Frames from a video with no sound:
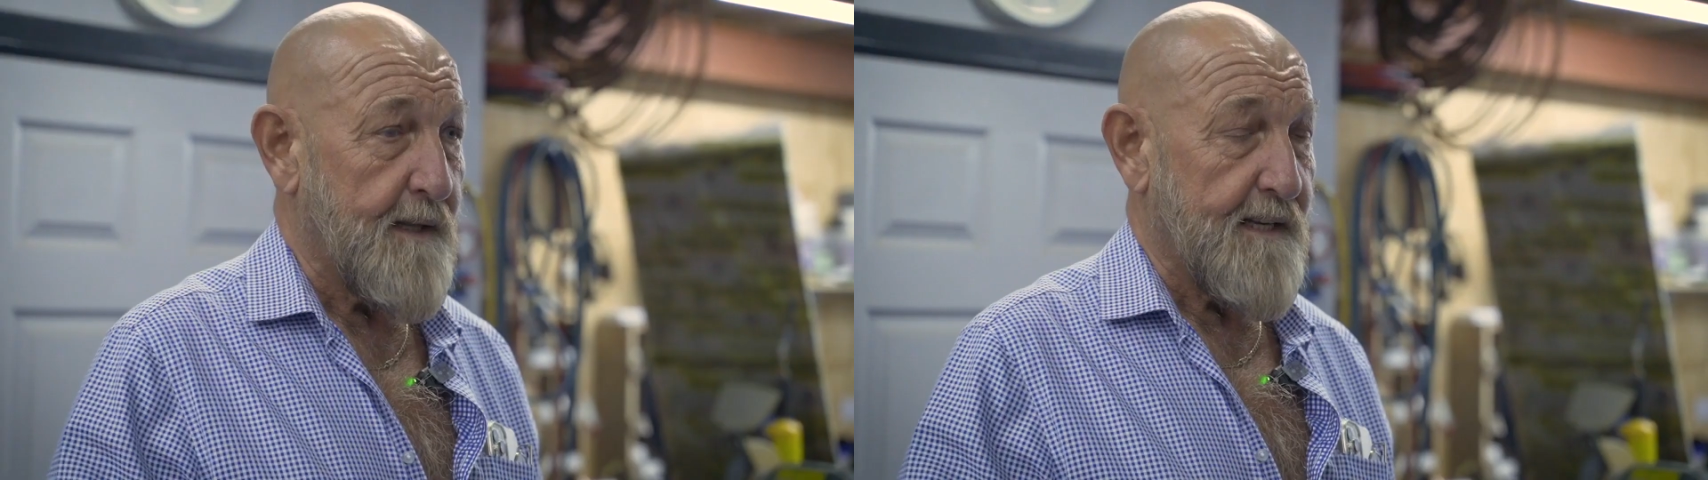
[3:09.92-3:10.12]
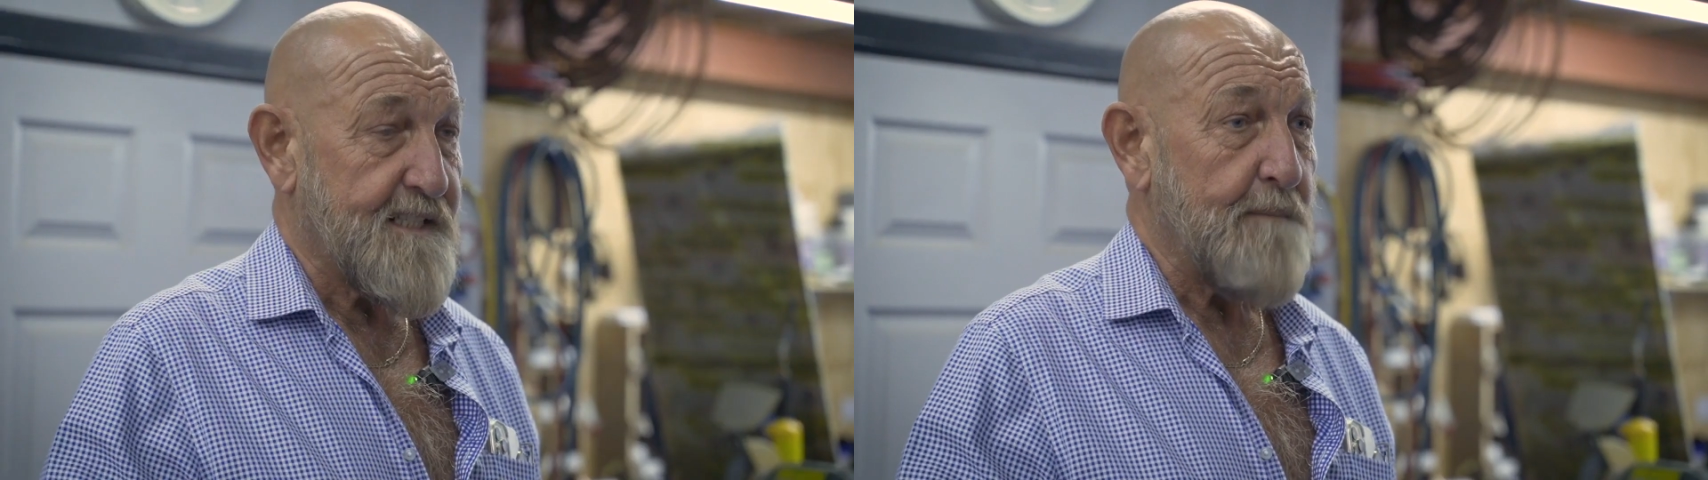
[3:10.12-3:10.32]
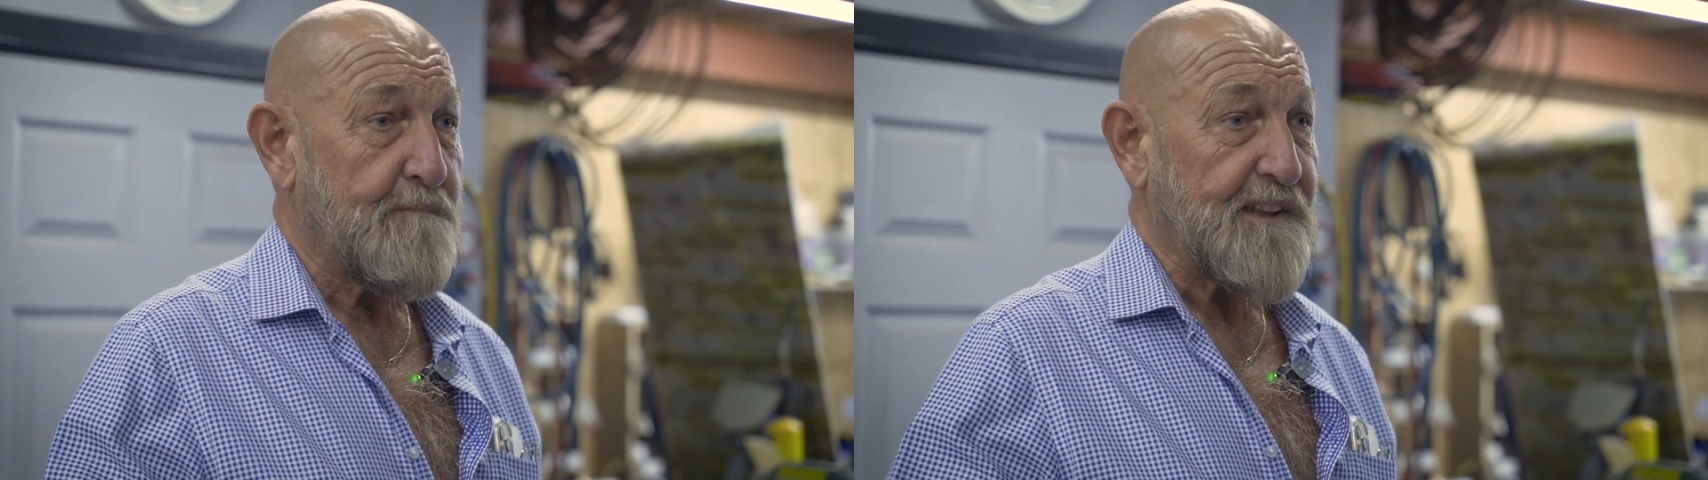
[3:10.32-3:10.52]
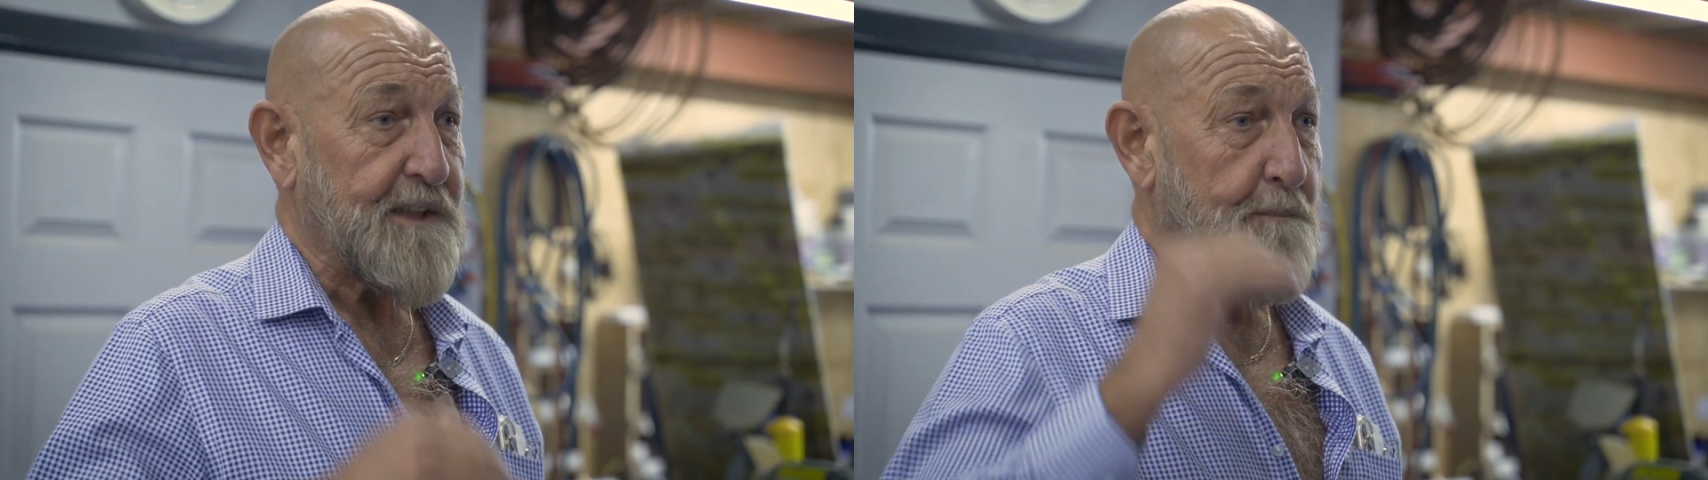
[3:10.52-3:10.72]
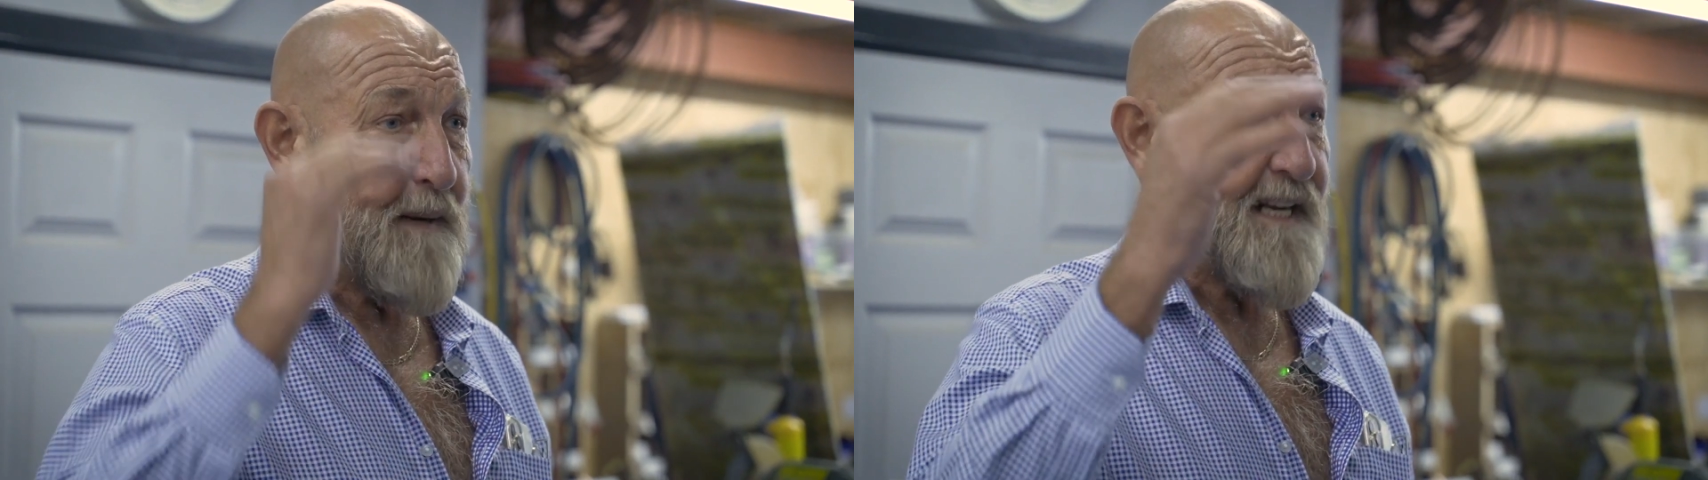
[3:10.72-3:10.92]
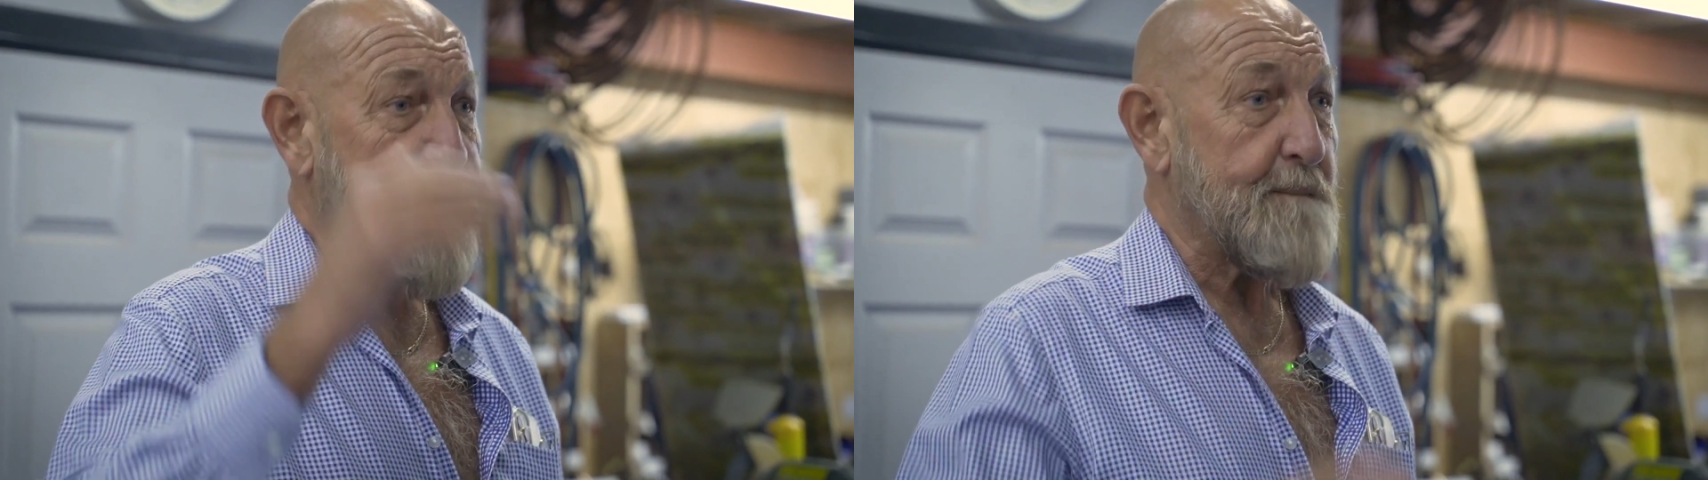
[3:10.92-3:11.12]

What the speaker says: that the temperature peaks